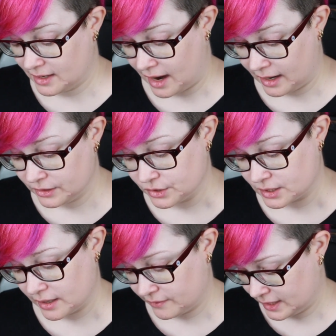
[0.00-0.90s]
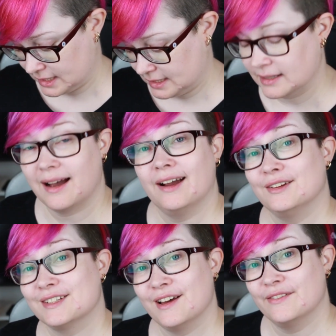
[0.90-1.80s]
I just love it. I
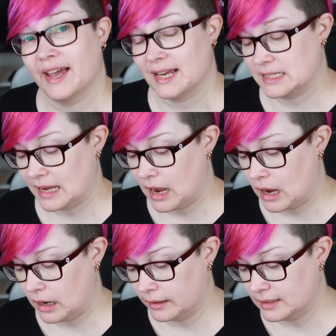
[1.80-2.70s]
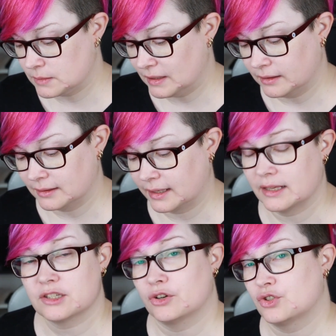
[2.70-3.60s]
just love it. These Mill Hill
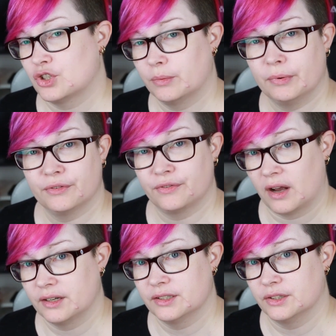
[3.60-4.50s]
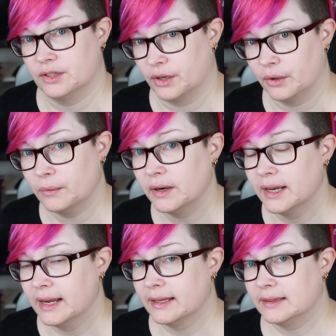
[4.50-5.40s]
kits are super fun to do.
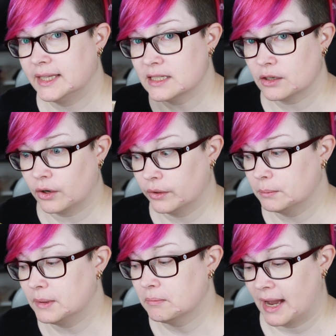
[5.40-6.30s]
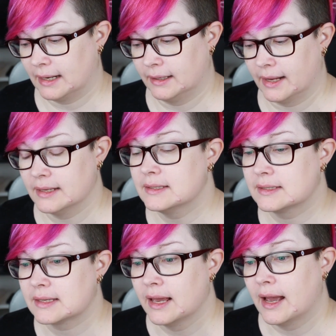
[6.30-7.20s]
These are going to be
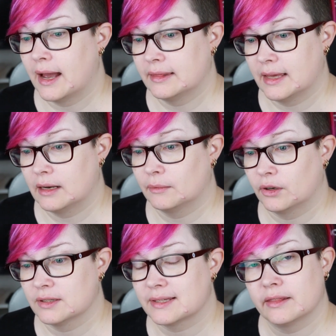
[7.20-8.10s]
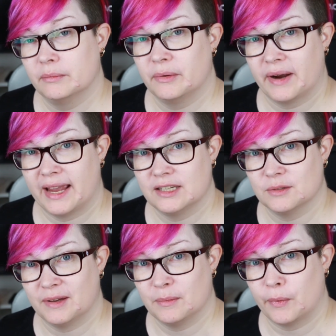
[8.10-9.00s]
magnets and then I'm going to send them away to
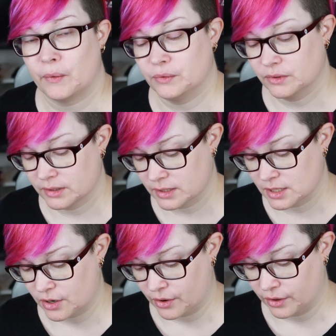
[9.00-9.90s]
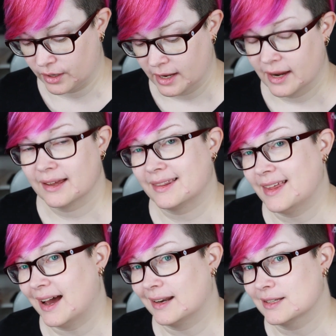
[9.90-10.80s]
people. So
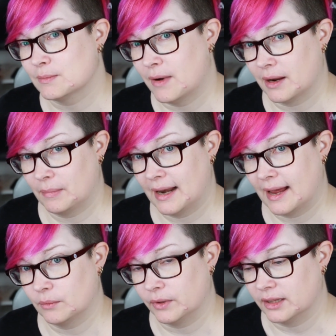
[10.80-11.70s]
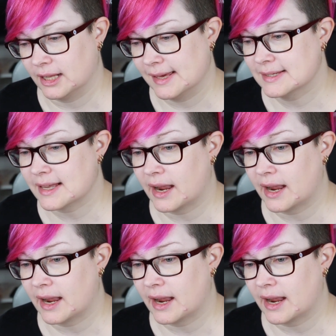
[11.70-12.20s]
that is my plan with these.